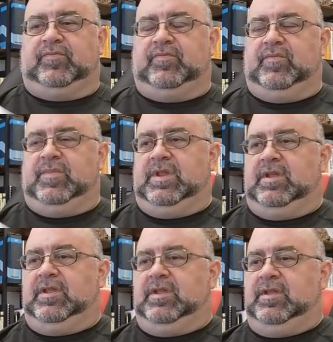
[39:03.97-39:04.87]

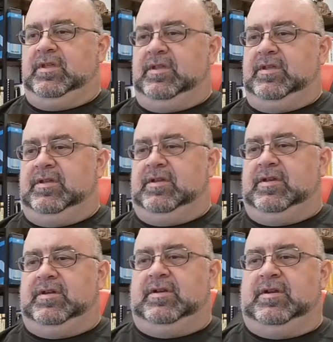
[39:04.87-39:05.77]
obviously, if you
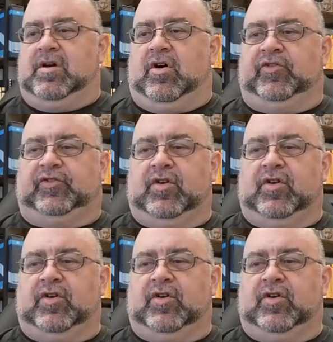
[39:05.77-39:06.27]
followed along,